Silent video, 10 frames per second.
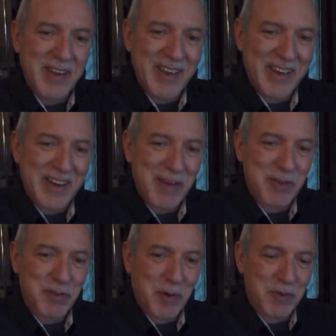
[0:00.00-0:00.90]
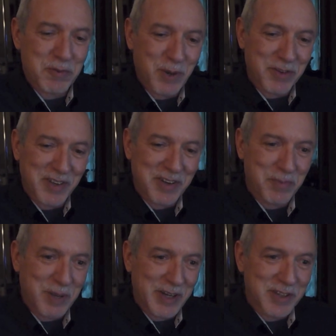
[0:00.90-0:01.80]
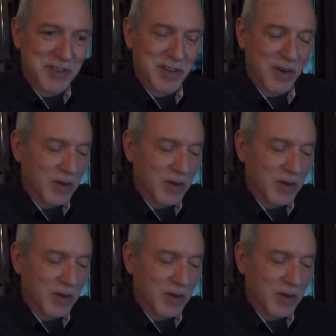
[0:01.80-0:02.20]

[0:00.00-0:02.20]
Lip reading: and have a small set of speakers. So